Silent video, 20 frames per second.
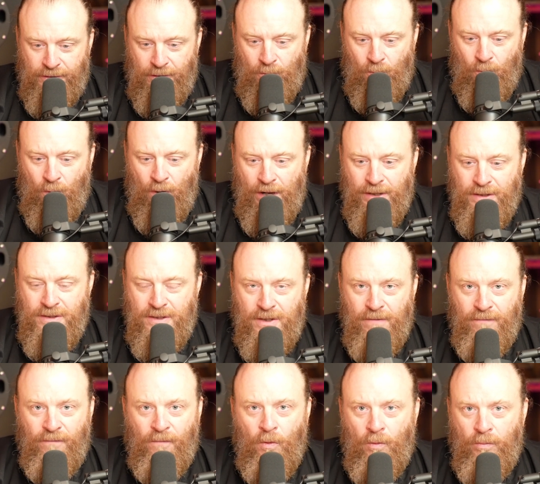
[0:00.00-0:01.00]
and ones. The
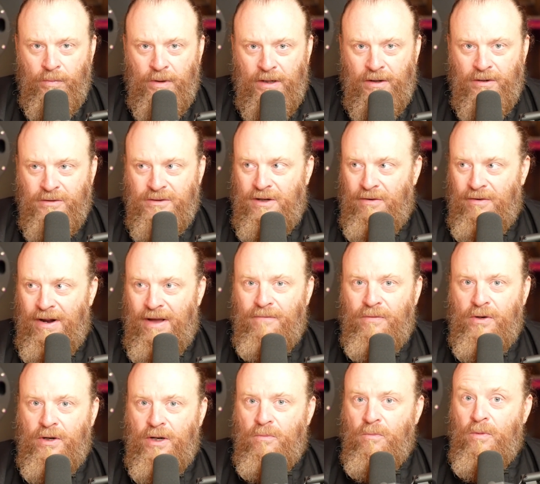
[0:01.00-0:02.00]
formulas are
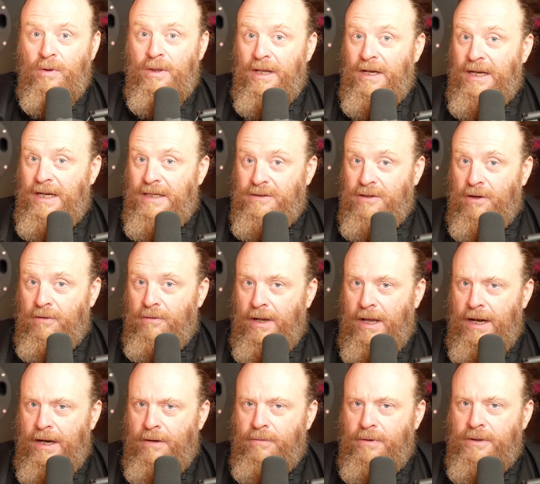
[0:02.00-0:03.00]
evident within his own
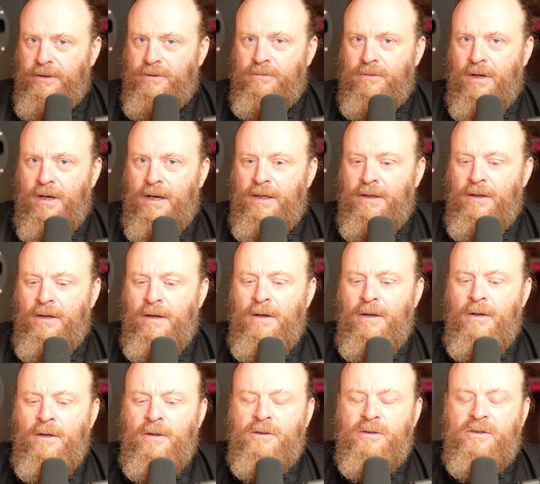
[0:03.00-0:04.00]
language, right?
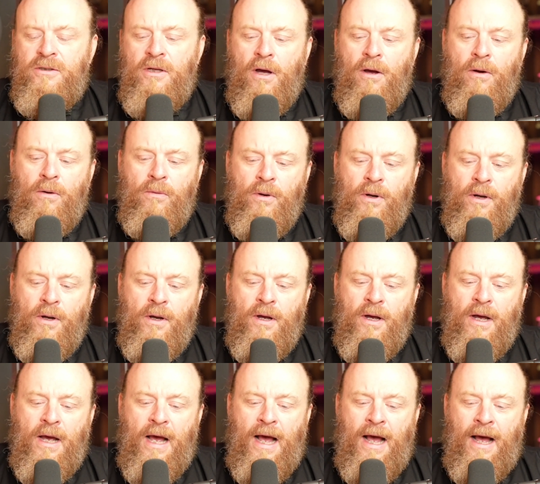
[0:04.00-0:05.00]
So
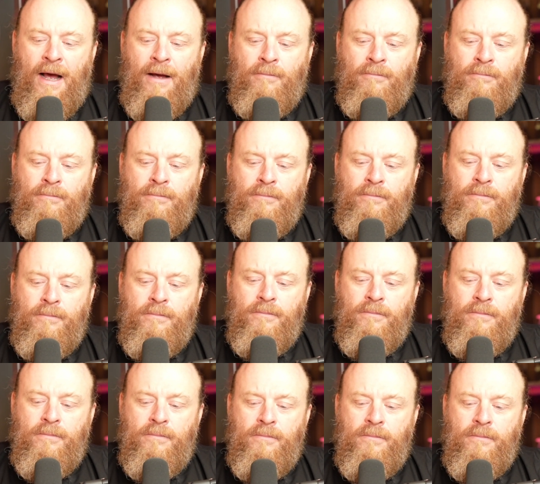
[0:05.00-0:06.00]

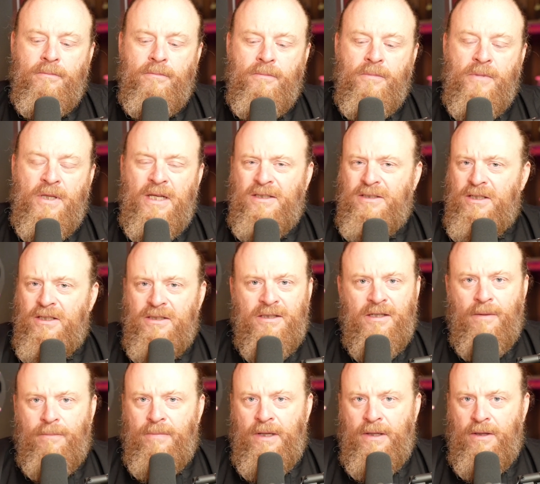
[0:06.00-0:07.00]
this is
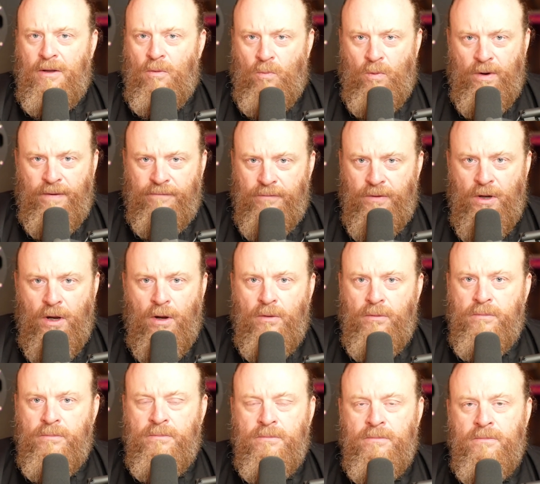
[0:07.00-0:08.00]
something that we've
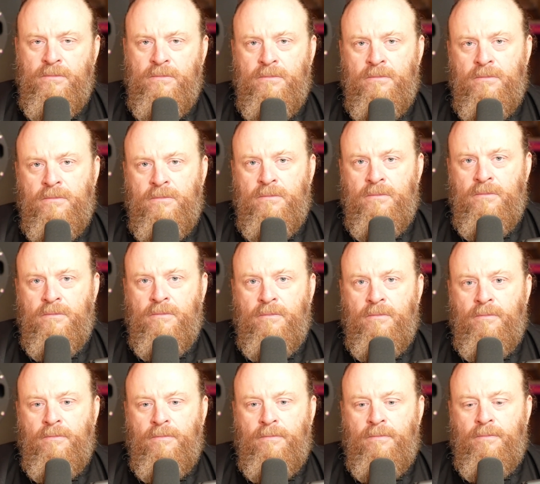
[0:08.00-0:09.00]
known
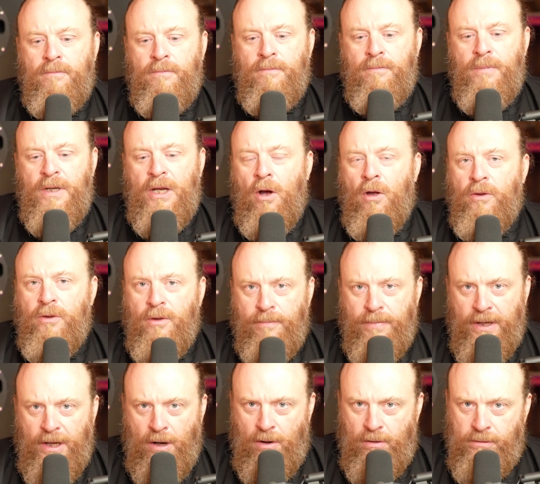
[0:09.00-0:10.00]
beyond the
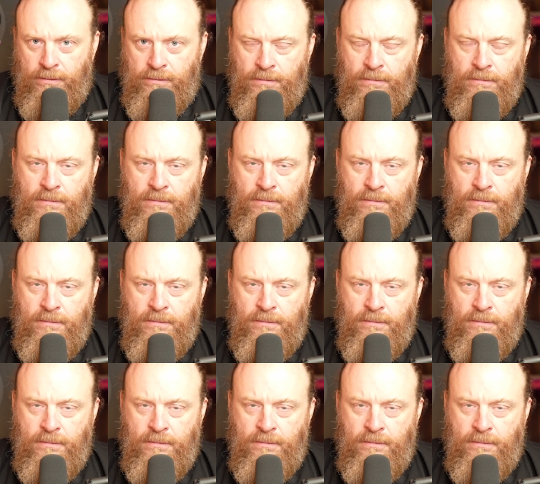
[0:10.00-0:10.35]
beyond